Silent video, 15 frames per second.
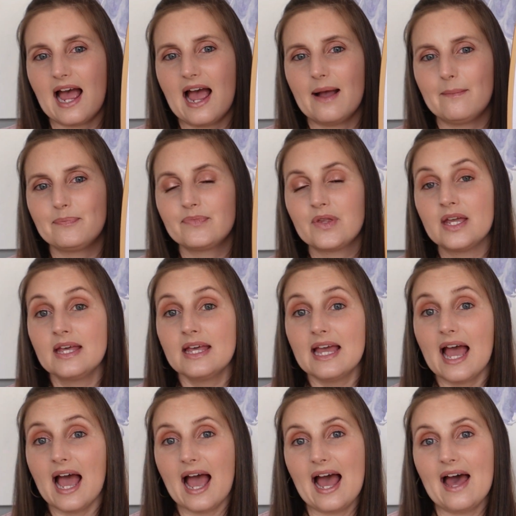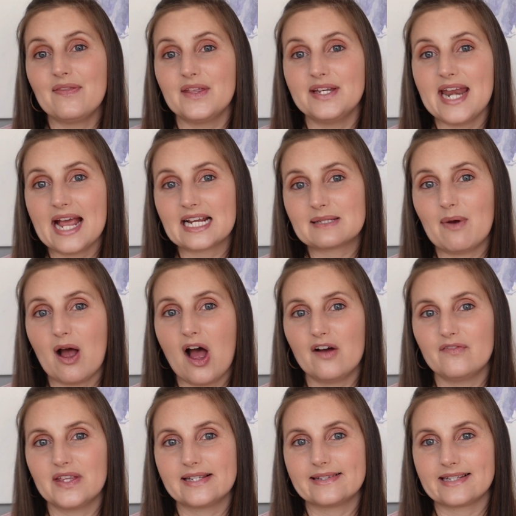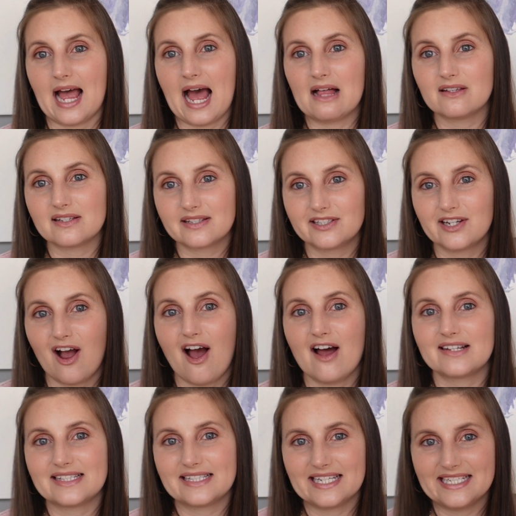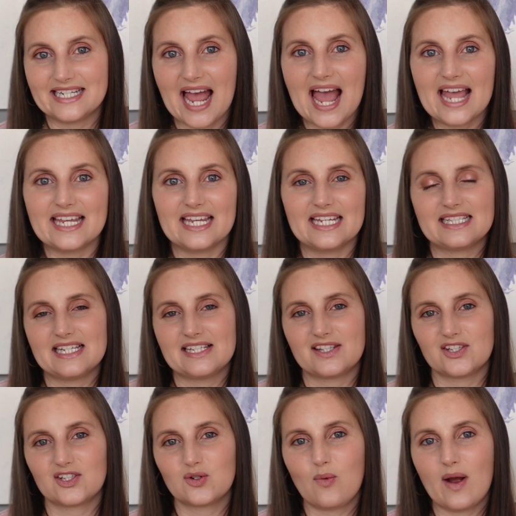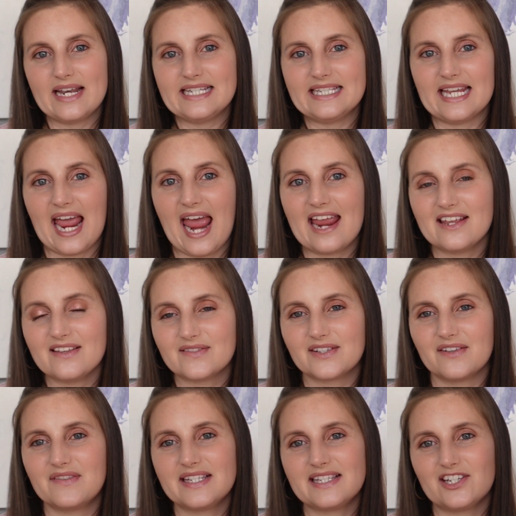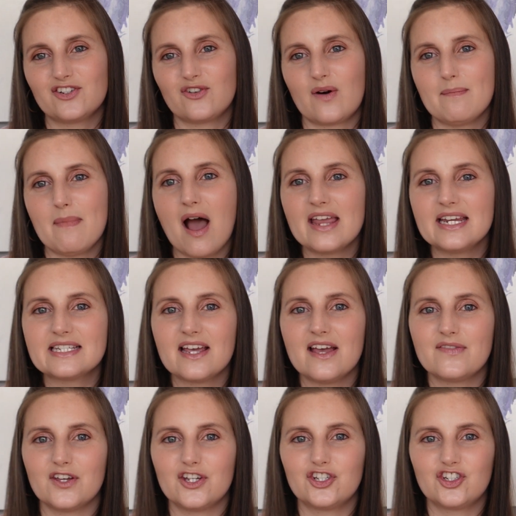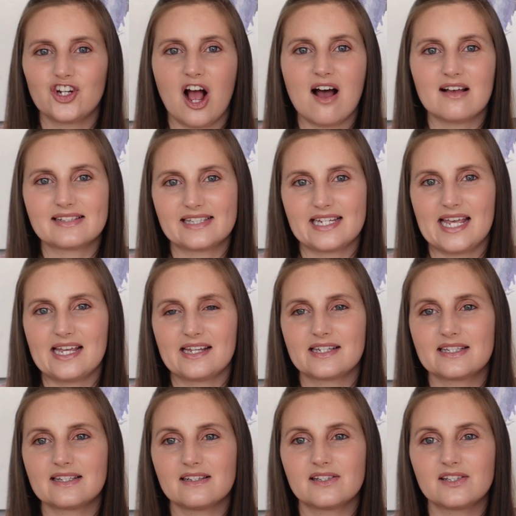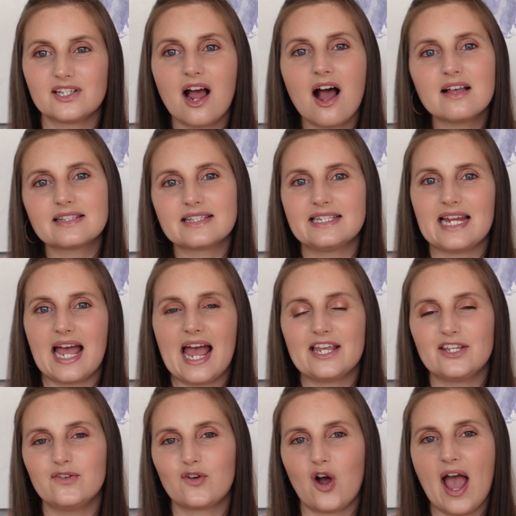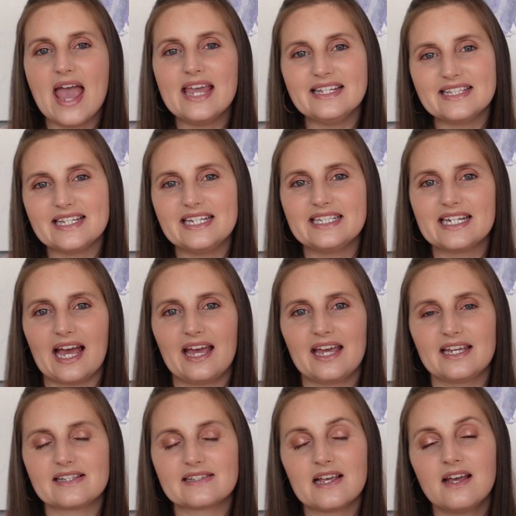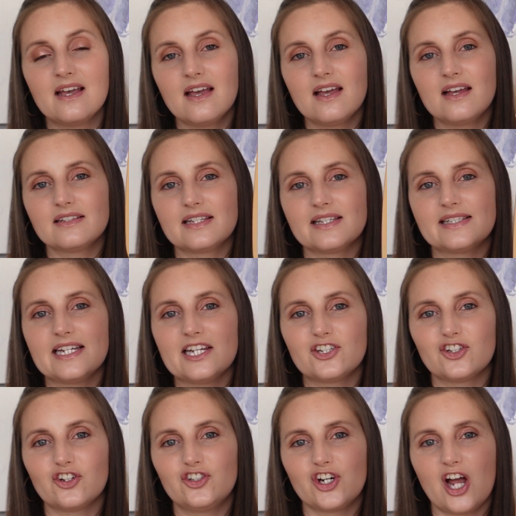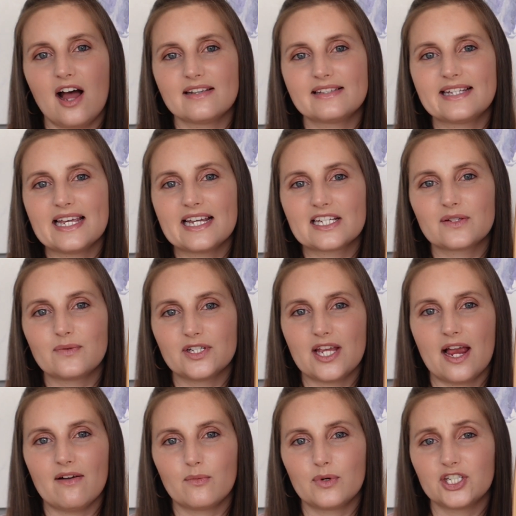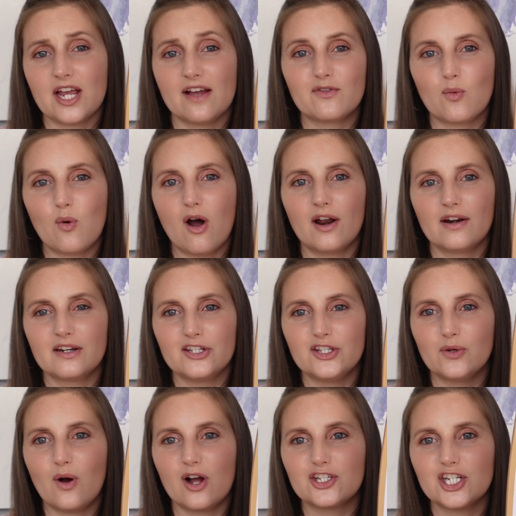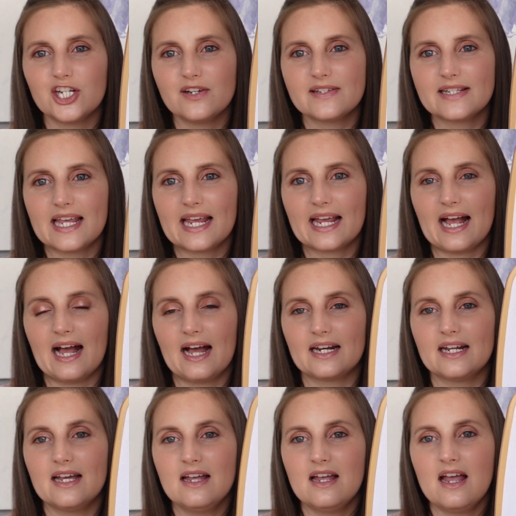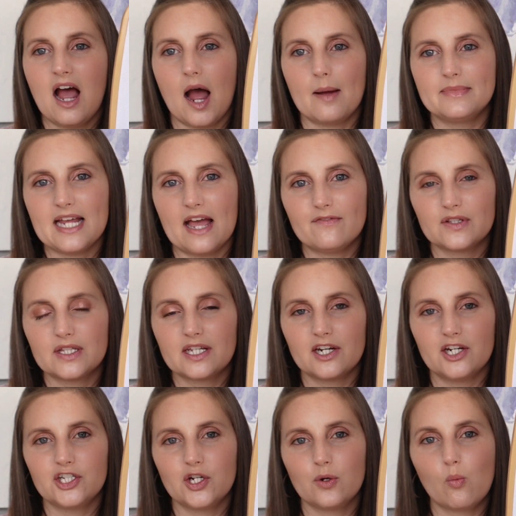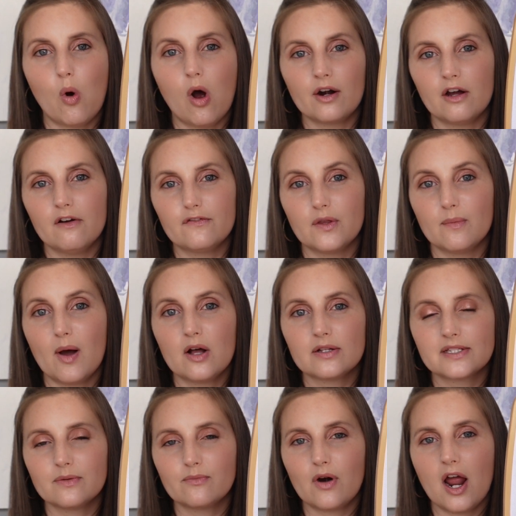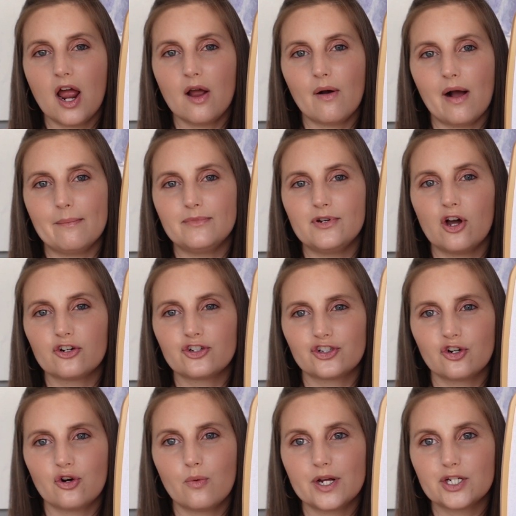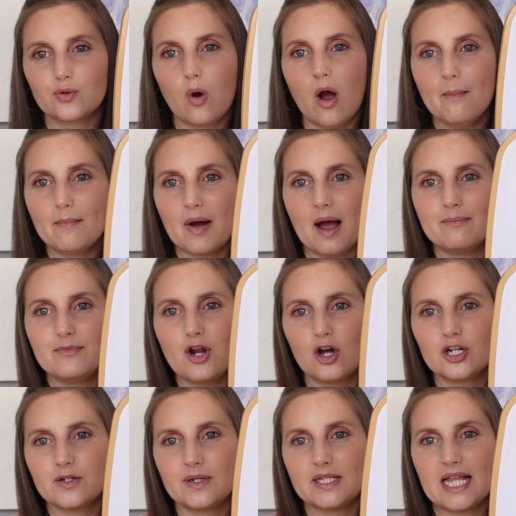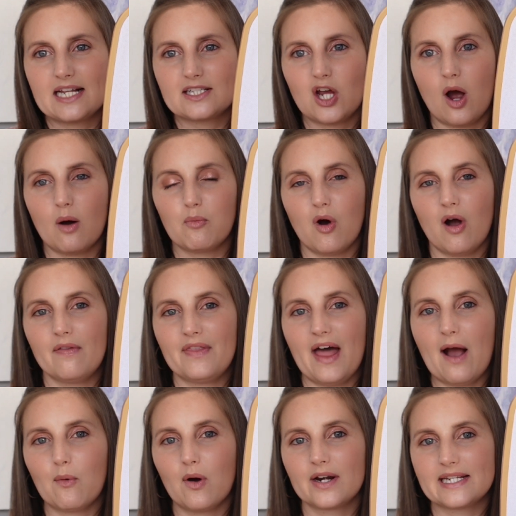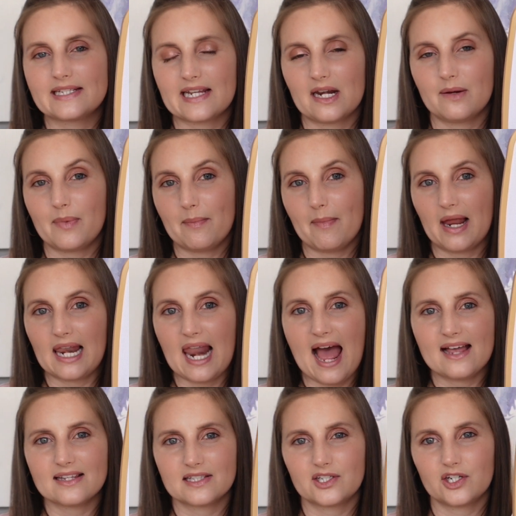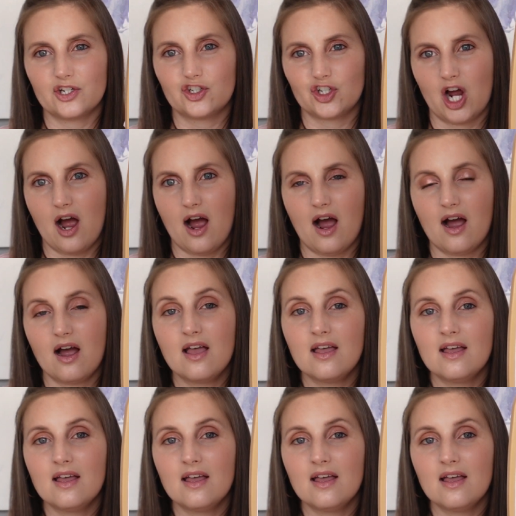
And the next part of this Sal starts today. It is the 28th, so this is your reminder that jar 6 starts today. You've got 18 days to stitch your jar 6, whichever one you are choosing, and I'm definitely going to do one off the bottom row. I'm not sure which one, but I'm not doing that top one. That one is going to be my last jar.